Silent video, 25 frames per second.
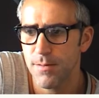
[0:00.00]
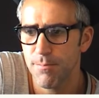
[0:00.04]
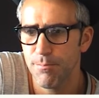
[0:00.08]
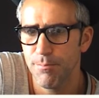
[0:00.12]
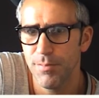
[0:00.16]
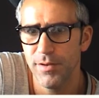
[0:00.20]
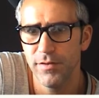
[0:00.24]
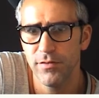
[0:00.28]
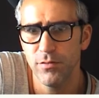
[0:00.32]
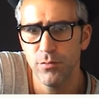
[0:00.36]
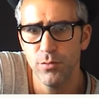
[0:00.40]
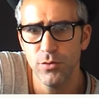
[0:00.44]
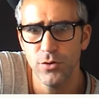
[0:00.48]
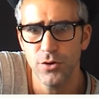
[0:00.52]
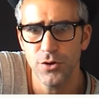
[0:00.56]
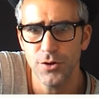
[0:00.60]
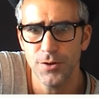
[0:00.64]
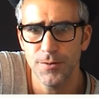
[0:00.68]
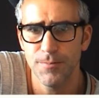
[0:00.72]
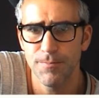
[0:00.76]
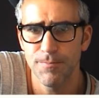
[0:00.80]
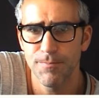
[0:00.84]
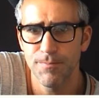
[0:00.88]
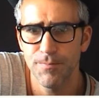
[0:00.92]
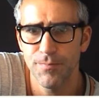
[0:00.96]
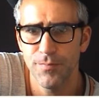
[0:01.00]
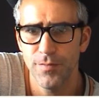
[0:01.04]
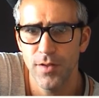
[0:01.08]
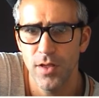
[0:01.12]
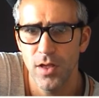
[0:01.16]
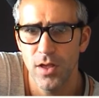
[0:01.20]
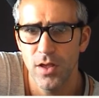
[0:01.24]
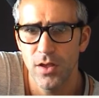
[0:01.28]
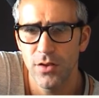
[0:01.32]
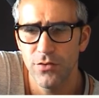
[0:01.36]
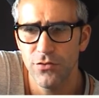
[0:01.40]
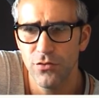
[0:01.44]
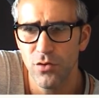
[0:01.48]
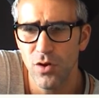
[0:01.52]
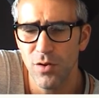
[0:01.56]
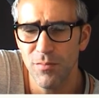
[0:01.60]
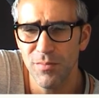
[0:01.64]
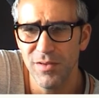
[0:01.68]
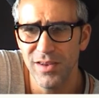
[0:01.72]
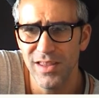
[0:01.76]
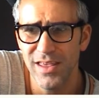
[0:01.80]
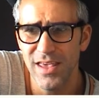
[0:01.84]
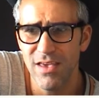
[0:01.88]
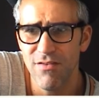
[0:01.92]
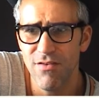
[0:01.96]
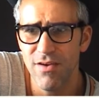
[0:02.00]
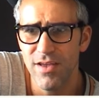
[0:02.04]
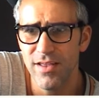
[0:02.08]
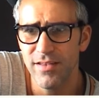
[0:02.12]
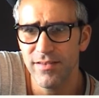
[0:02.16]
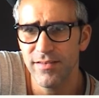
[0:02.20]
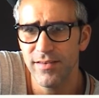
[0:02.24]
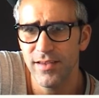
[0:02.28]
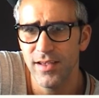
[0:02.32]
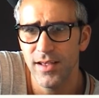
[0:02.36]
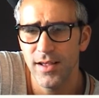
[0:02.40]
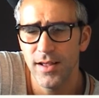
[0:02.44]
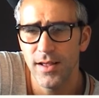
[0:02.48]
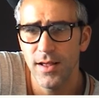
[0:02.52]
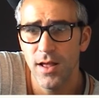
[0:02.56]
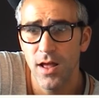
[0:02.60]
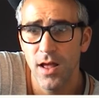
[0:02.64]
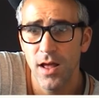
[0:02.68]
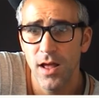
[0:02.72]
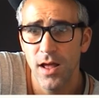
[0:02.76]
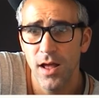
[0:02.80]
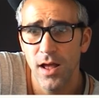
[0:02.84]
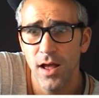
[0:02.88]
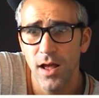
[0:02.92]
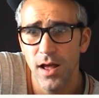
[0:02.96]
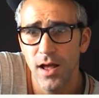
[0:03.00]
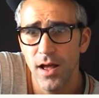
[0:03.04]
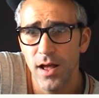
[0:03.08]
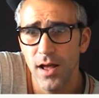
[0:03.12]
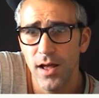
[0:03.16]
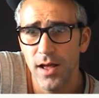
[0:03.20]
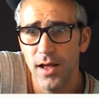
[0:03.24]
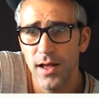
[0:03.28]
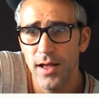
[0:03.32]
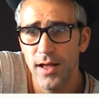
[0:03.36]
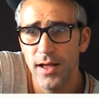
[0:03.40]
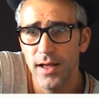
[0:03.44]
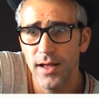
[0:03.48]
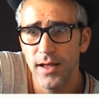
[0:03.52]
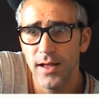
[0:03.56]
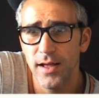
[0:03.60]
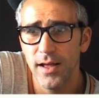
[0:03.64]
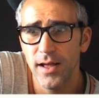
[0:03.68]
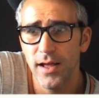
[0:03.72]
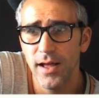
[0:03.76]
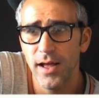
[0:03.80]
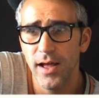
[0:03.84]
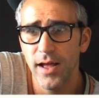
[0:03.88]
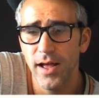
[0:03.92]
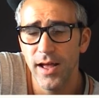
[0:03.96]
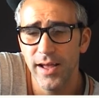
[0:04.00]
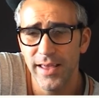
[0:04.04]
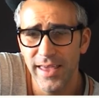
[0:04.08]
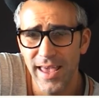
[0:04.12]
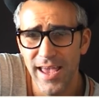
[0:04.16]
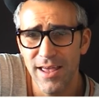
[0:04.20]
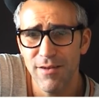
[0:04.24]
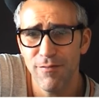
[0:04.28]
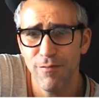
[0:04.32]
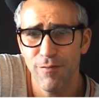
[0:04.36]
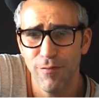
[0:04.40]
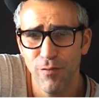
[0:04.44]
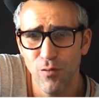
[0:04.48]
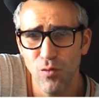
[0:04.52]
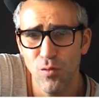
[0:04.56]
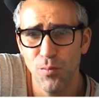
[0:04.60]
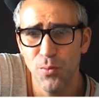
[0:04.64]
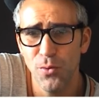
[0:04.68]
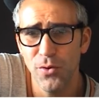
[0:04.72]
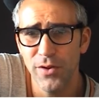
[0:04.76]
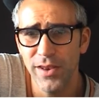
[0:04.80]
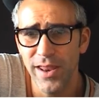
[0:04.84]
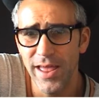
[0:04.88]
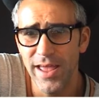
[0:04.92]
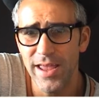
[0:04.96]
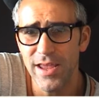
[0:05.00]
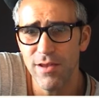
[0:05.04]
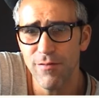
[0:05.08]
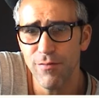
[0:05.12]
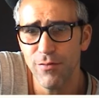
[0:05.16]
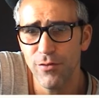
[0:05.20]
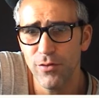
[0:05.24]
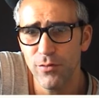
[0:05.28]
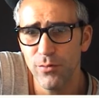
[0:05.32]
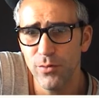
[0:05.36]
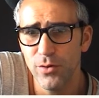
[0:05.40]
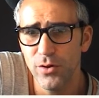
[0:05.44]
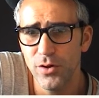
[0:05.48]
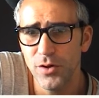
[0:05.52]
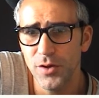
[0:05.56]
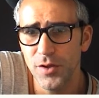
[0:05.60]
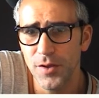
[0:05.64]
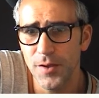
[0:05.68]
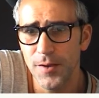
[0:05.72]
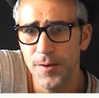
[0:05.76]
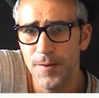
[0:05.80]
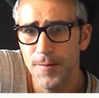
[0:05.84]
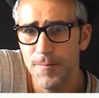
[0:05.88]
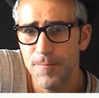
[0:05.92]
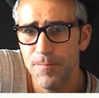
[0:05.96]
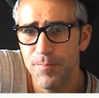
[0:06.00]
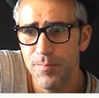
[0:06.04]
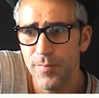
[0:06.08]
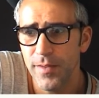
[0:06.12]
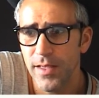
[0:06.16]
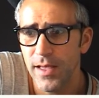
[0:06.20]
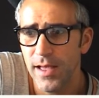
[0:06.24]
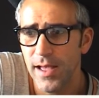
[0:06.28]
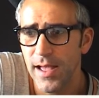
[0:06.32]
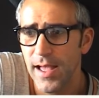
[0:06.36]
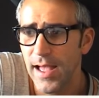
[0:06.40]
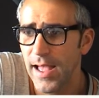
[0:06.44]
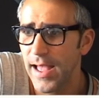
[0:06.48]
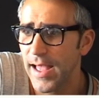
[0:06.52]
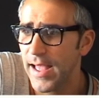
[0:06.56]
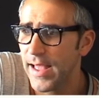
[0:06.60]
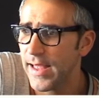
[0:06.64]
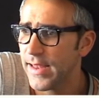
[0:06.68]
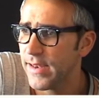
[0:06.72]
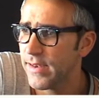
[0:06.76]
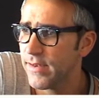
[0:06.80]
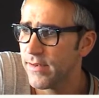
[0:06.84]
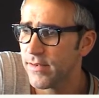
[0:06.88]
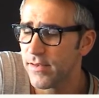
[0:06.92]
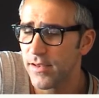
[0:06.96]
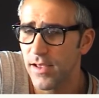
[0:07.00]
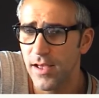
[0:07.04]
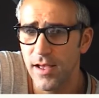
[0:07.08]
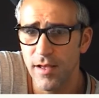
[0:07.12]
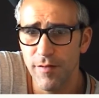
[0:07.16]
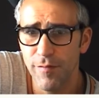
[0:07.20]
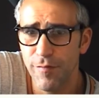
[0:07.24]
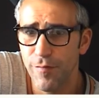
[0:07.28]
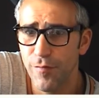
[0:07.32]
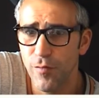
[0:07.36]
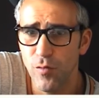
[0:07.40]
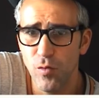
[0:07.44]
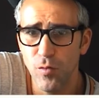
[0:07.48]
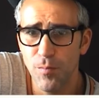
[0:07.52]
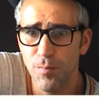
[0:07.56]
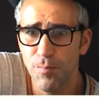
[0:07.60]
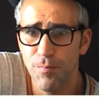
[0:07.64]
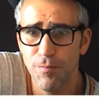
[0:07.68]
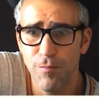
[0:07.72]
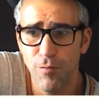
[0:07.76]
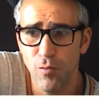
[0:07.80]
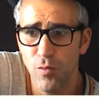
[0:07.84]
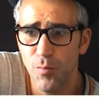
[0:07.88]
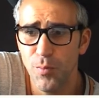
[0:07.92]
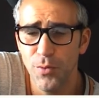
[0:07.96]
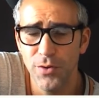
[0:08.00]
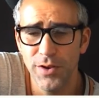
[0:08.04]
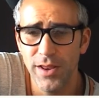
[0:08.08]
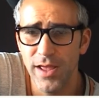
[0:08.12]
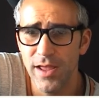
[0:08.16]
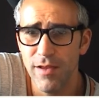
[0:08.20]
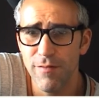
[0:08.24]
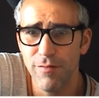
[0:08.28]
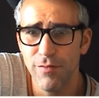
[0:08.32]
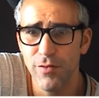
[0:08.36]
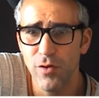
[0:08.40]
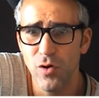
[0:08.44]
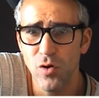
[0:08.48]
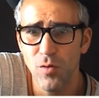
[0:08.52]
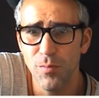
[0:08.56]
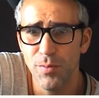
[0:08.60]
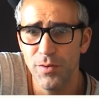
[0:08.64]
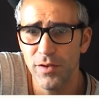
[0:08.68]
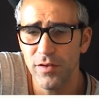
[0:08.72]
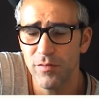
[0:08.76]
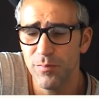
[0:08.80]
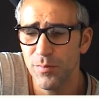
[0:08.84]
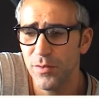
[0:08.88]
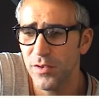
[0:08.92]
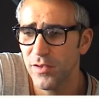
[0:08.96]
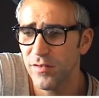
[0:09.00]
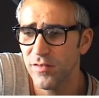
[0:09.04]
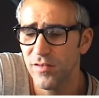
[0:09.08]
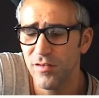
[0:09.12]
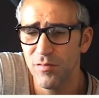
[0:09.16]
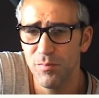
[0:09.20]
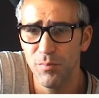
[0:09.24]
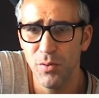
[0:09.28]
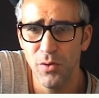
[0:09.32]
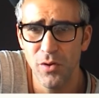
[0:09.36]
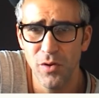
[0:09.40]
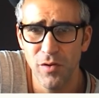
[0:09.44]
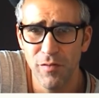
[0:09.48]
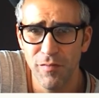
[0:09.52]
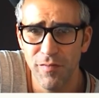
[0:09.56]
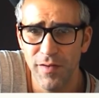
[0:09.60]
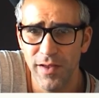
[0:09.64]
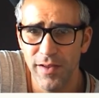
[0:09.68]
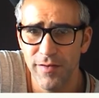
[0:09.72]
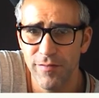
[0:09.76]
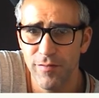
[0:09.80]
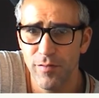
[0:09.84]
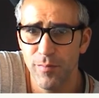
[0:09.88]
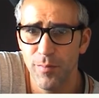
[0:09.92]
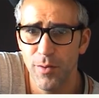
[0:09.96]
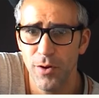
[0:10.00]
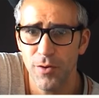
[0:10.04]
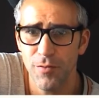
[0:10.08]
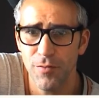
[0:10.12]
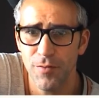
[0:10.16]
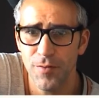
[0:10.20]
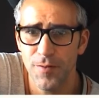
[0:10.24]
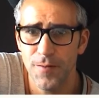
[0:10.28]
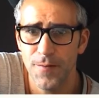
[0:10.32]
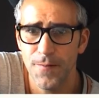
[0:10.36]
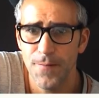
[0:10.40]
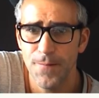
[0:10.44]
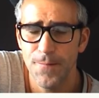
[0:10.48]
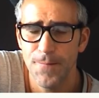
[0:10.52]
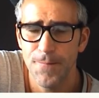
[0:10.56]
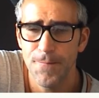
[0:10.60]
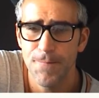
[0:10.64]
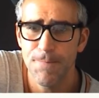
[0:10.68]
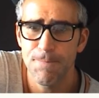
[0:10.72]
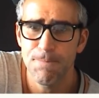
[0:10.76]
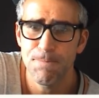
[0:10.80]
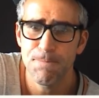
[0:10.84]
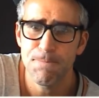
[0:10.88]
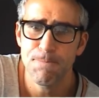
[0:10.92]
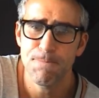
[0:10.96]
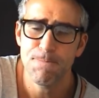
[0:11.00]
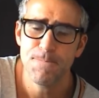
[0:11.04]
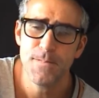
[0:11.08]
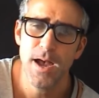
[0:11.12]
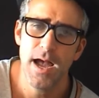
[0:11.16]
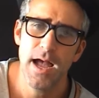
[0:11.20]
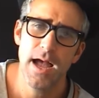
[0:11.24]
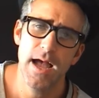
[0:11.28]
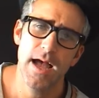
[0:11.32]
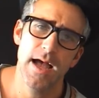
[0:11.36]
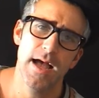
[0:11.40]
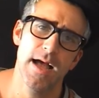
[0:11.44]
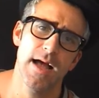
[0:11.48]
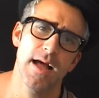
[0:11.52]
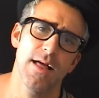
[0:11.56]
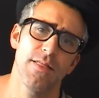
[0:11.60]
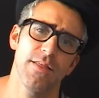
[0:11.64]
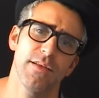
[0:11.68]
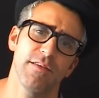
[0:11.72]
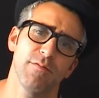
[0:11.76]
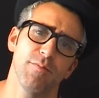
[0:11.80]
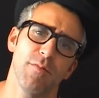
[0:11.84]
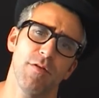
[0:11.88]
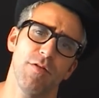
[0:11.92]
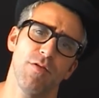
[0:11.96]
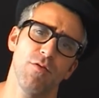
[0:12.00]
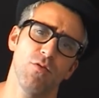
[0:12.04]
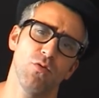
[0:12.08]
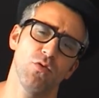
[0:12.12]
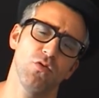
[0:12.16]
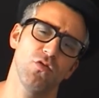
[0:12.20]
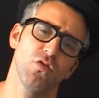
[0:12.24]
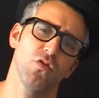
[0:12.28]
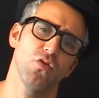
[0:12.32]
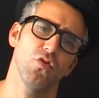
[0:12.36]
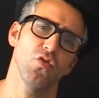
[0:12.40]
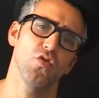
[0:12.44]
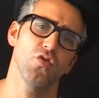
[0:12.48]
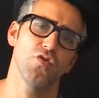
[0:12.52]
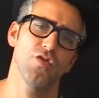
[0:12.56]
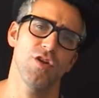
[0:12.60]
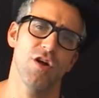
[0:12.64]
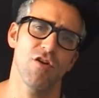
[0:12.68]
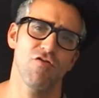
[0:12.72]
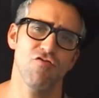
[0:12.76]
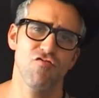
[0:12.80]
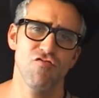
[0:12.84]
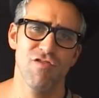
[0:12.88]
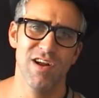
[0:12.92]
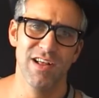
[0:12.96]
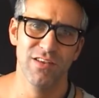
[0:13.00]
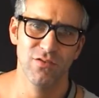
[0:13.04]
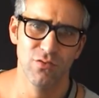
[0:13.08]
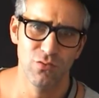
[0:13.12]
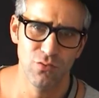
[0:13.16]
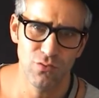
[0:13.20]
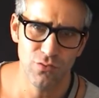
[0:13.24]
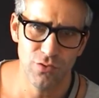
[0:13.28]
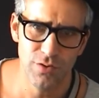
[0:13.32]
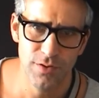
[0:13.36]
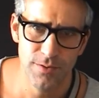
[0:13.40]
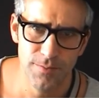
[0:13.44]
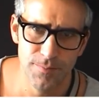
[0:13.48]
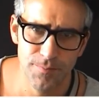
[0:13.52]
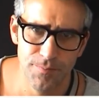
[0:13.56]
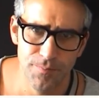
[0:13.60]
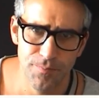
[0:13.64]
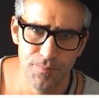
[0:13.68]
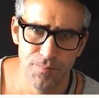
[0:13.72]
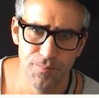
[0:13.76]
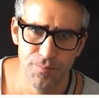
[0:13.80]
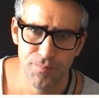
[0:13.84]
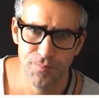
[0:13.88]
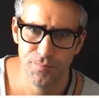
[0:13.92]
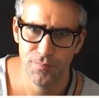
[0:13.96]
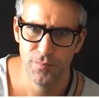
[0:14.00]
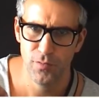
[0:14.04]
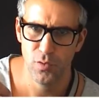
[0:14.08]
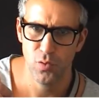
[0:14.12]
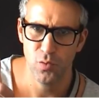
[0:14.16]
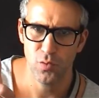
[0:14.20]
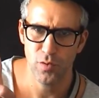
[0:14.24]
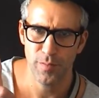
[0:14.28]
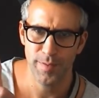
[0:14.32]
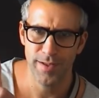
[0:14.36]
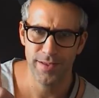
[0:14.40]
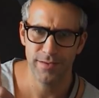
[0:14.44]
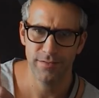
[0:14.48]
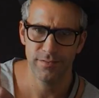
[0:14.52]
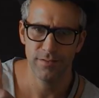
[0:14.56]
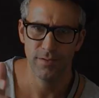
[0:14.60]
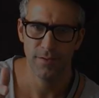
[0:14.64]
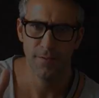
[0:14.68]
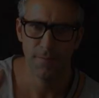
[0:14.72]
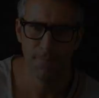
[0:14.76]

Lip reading: piece of work. So I'm going to give it again 4.8 for the worker and 4.8 for the hobbyist, because it's perfect for both. That's my thoughts on Rattled. All the best.